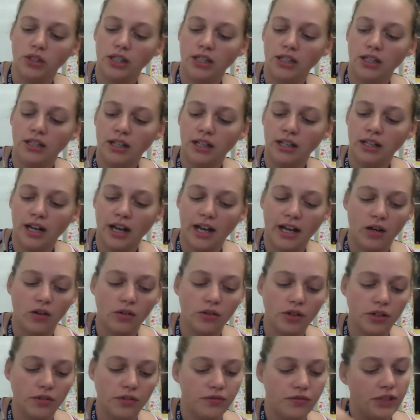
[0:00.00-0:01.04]
in and out
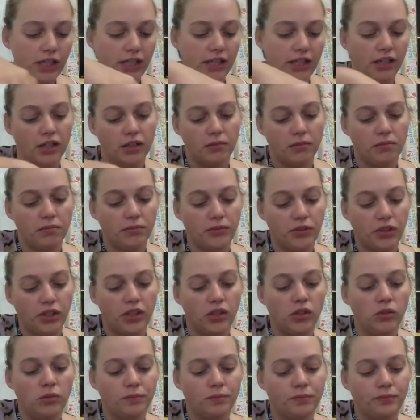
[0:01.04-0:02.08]
of the
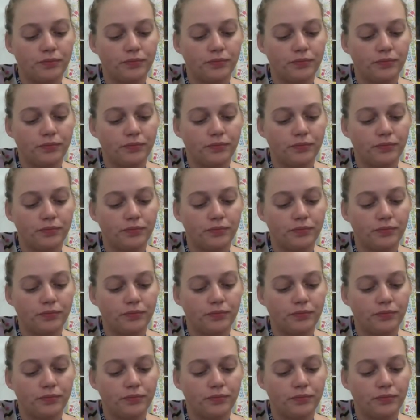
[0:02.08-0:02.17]
cell.